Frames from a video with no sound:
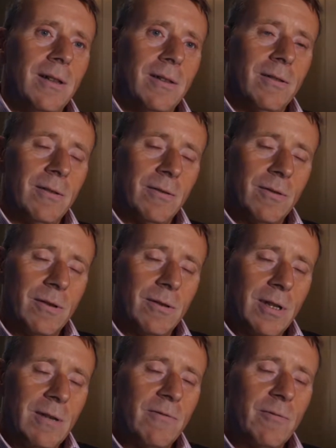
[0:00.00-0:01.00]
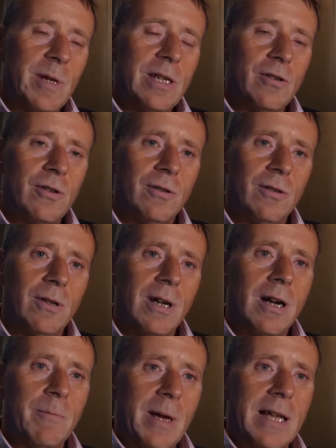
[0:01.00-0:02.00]
the information
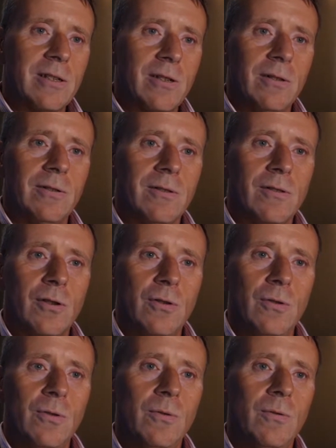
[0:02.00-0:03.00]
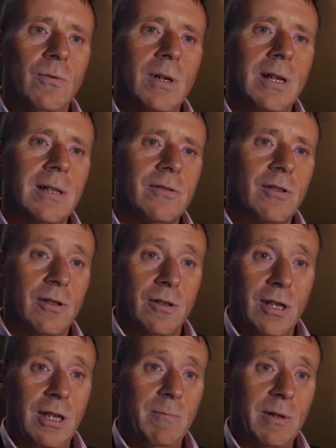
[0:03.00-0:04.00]
that I passed on to the
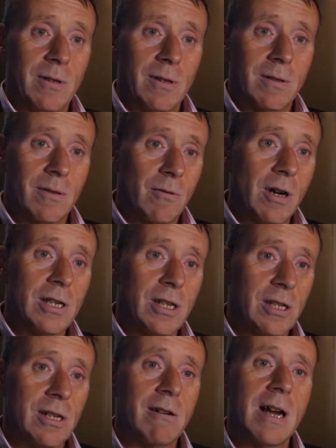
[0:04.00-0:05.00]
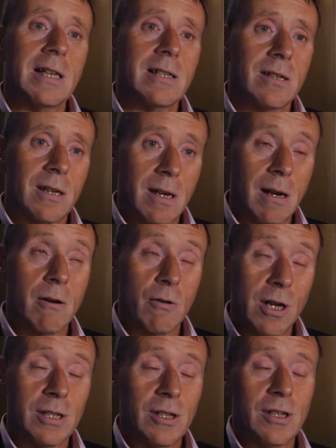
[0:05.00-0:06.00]
team at Crisis
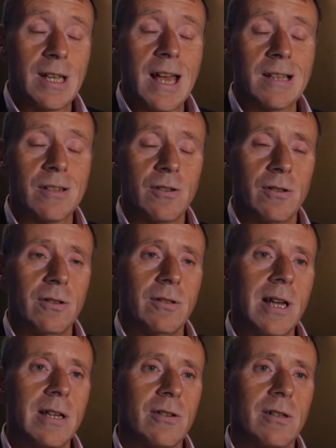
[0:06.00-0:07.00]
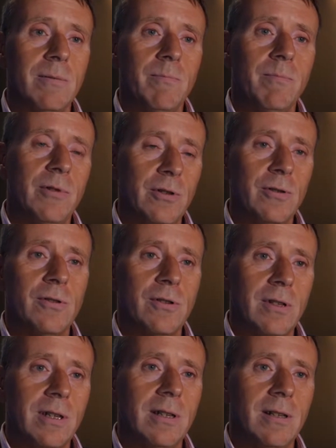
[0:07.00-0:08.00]
Cast that actually
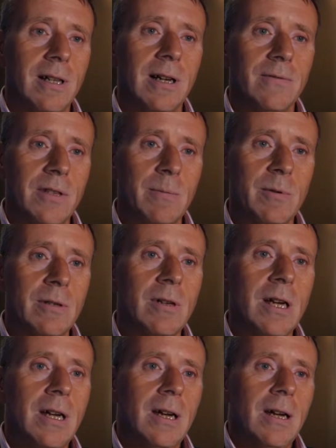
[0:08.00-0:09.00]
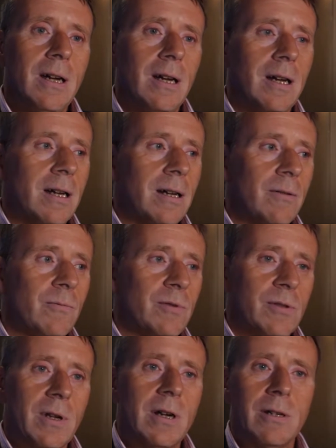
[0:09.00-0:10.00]
produced the live demo
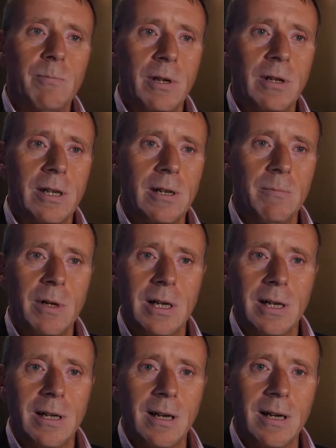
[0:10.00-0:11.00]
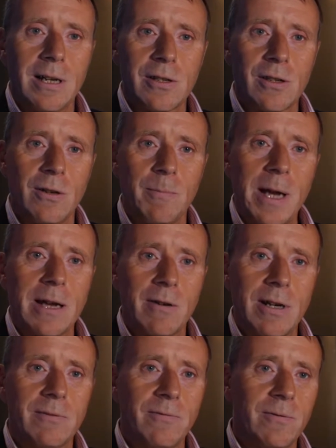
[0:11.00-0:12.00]
was kind of plucking at my ISR
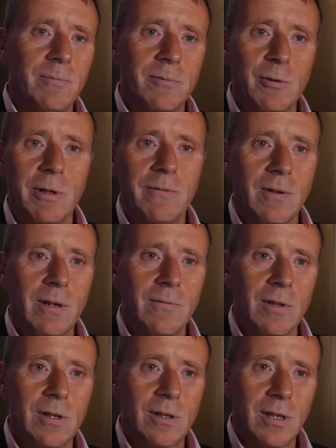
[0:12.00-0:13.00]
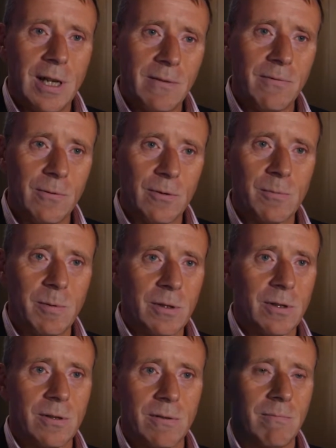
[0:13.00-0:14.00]
background from 25 years in the Air Force
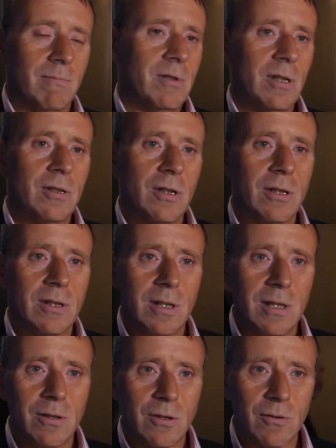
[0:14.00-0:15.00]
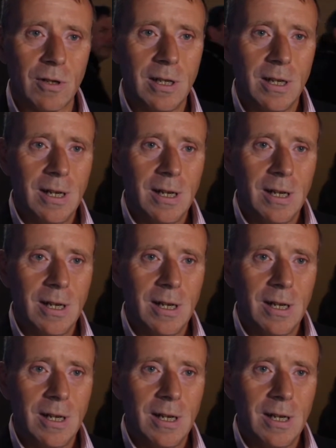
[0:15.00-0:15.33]
plus 6 years in industry.